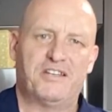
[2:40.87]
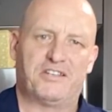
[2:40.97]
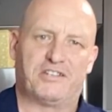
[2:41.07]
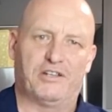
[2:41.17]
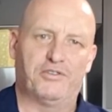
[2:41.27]

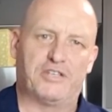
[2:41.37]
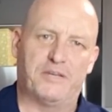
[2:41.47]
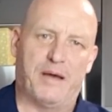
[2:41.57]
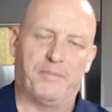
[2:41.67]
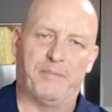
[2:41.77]
just to loosen
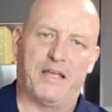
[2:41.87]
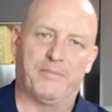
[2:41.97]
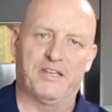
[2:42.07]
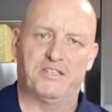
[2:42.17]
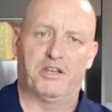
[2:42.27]
them up and make
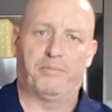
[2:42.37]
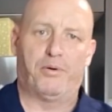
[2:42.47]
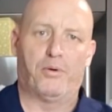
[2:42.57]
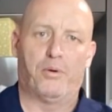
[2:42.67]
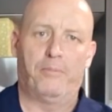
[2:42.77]
them easier to
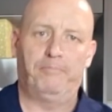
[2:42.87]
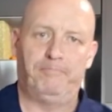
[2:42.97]
pour.